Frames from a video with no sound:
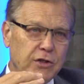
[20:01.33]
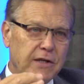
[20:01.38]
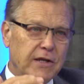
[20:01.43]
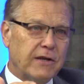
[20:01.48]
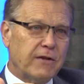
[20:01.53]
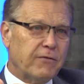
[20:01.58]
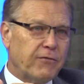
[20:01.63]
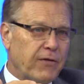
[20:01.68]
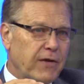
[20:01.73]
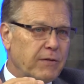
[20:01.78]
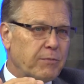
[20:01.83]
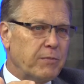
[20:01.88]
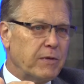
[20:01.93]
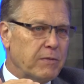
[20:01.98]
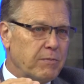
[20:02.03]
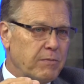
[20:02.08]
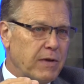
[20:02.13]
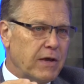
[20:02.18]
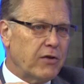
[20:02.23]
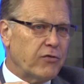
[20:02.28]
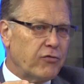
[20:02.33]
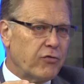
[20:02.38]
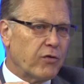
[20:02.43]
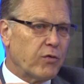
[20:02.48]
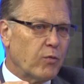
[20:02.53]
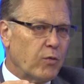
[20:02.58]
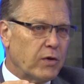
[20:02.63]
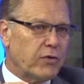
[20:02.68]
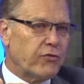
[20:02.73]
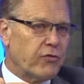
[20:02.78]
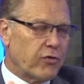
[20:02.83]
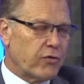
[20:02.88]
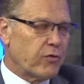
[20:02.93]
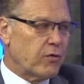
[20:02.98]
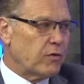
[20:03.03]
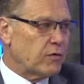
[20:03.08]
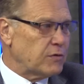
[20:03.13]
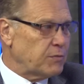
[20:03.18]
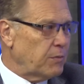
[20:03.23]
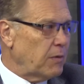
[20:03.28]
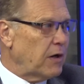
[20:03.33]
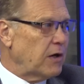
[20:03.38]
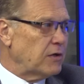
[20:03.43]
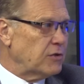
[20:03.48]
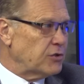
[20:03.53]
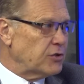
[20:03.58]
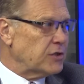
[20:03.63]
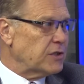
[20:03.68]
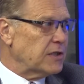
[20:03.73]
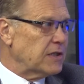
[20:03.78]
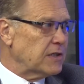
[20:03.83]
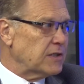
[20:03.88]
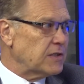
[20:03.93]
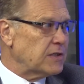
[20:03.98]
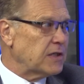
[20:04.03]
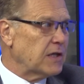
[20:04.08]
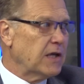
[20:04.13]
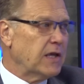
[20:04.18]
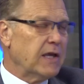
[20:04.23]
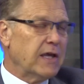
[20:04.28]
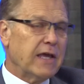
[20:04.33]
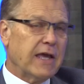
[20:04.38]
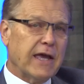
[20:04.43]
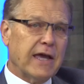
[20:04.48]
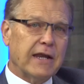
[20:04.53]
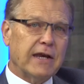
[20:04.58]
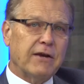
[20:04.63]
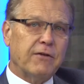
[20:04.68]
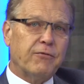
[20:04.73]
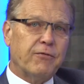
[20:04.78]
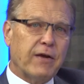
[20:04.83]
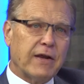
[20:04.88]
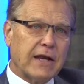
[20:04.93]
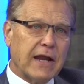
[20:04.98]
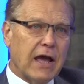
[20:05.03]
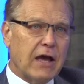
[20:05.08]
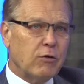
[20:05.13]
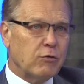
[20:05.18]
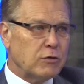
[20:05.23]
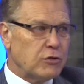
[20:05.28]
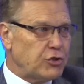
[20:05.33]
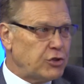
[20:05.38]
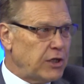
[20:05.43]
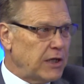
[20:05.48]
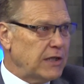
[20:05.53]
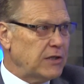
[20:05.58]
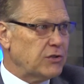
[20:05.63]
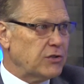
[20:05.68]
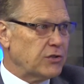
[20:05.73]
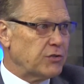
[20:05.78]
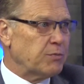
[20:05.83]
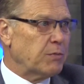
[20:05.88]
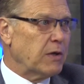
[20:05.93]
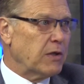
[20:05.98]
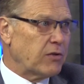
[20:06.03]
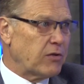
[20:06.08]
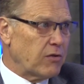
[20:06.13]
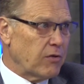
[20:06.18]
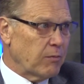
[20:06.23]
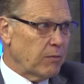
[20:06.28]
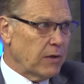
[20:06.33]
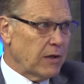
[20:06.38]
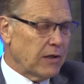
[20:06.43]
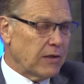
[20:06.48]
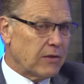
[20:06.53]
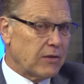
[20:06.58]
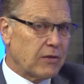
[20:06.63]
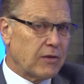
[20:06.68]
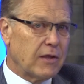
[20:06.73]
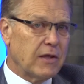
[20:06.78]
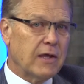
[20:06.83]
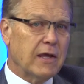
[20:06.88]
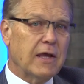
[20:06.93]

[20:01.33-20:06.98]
in effect, be measuring what your gross margin is and, in effect, how it changes month to month.